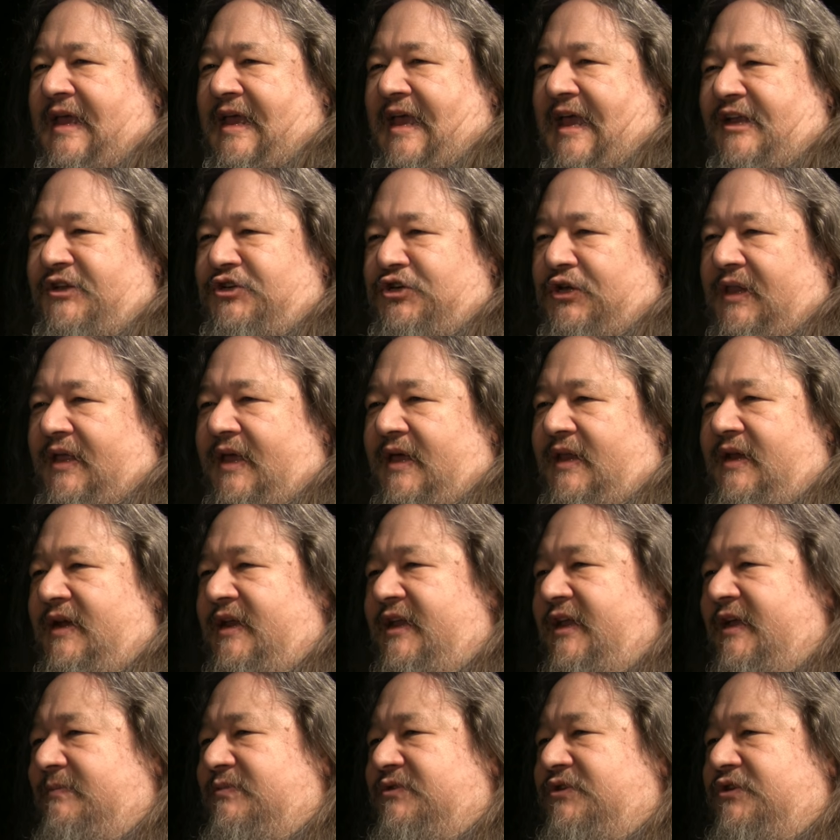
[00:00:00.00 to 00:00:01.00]
angel-headed
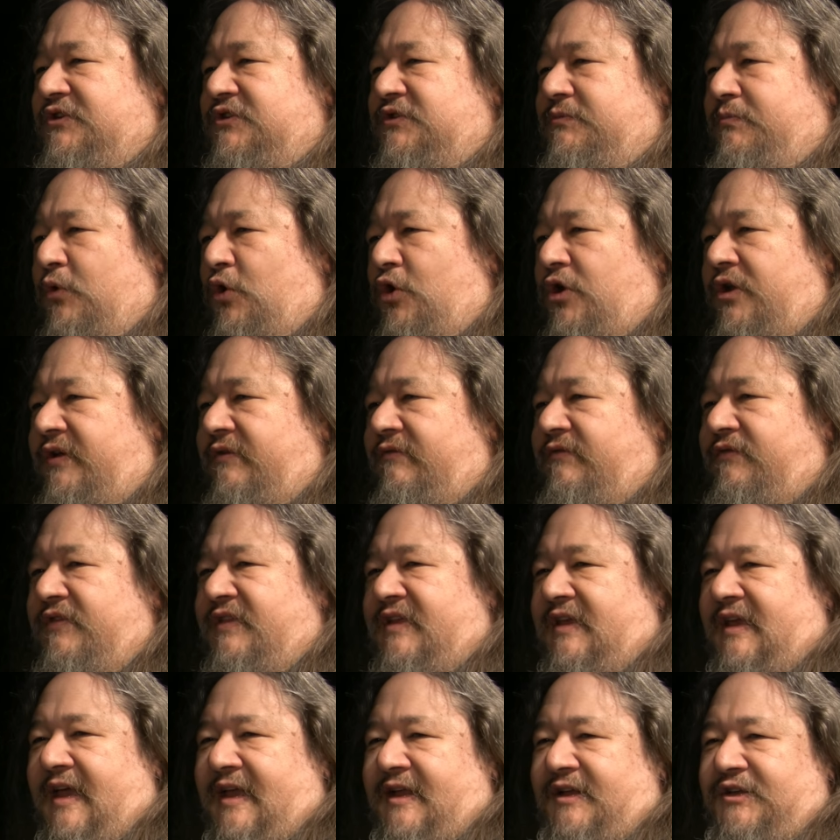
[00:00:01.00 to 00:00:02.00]
hipsters burning for
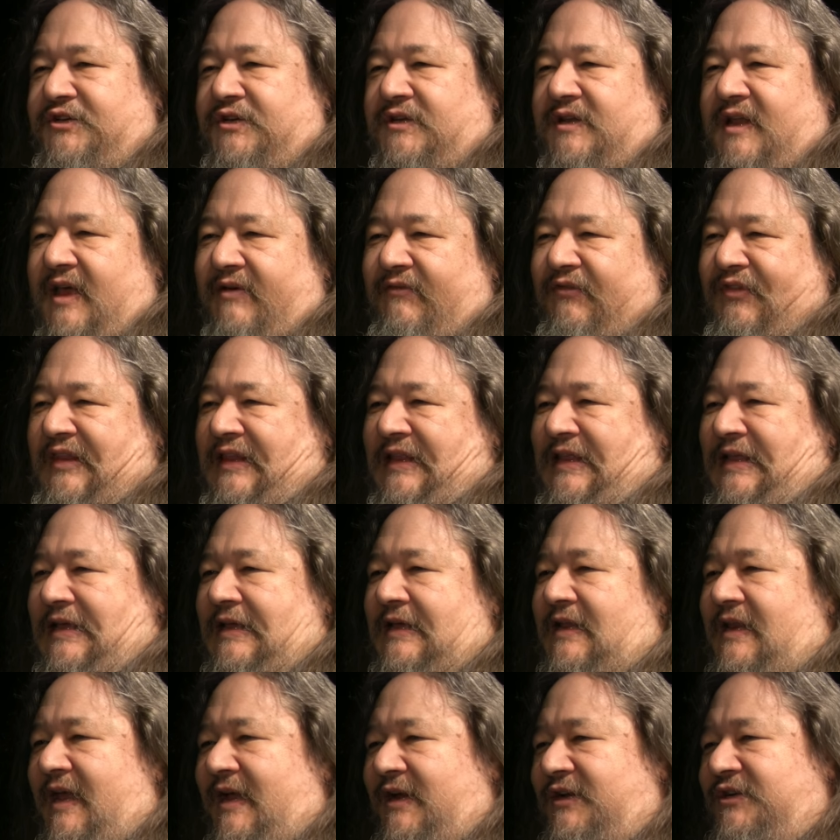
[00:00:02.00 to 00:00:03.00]
the ancient heavenly
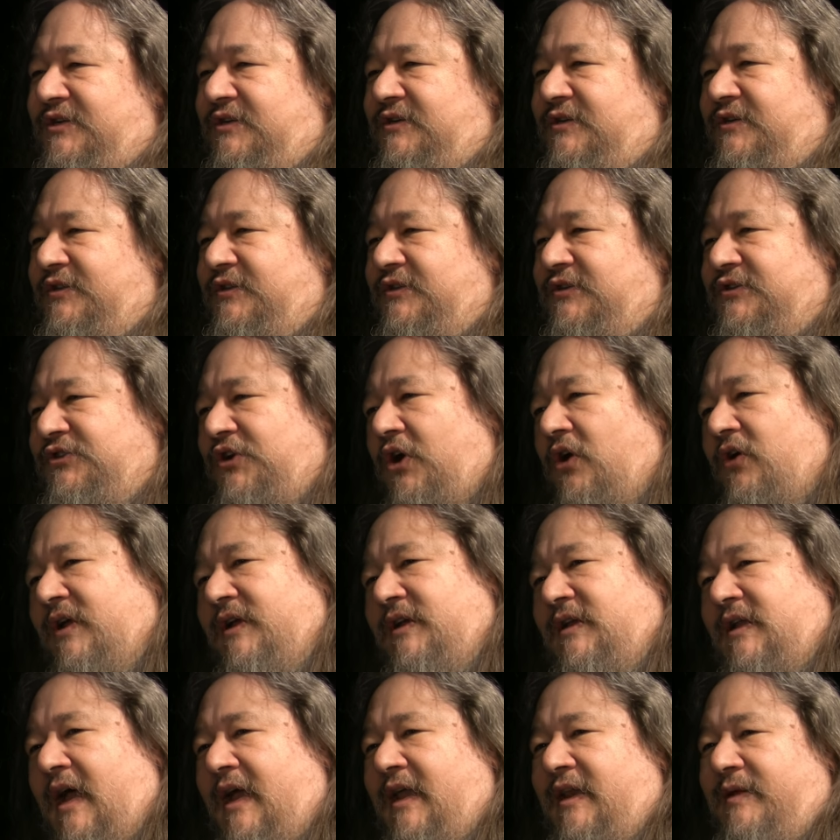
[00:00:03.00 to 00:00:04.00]
connection to the starry
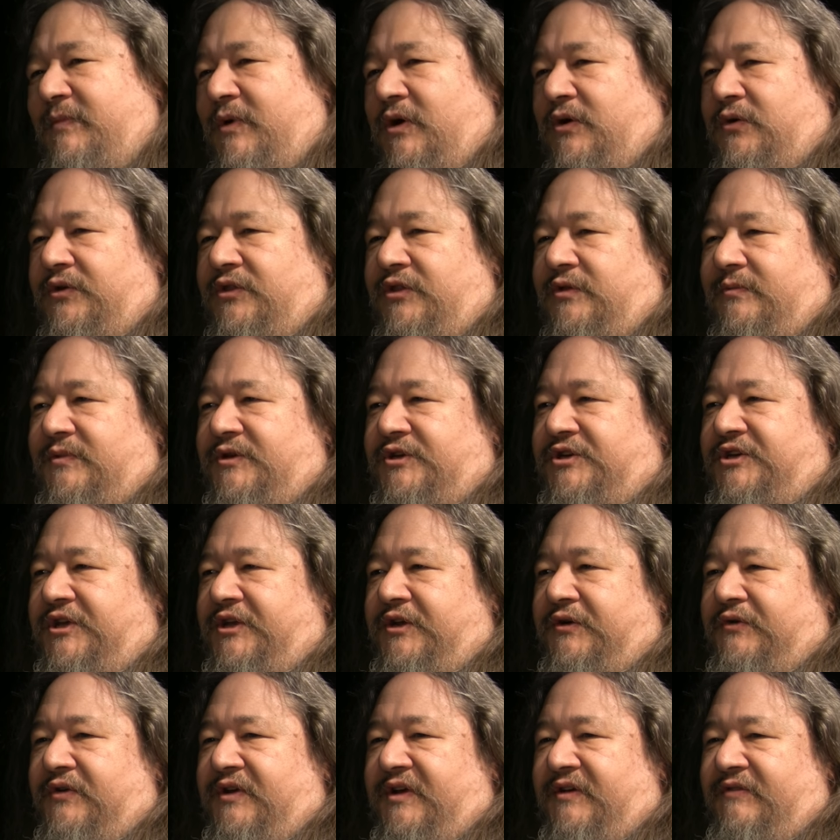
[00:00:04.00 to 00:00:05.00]
dynamo in the
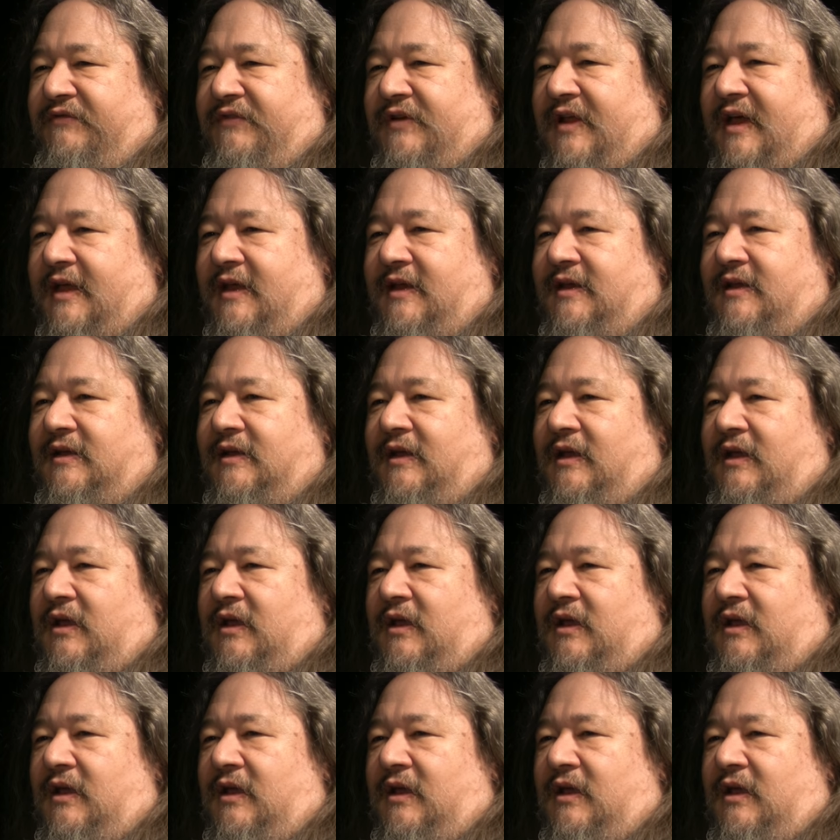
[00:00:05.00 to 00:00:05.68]
machinery of night,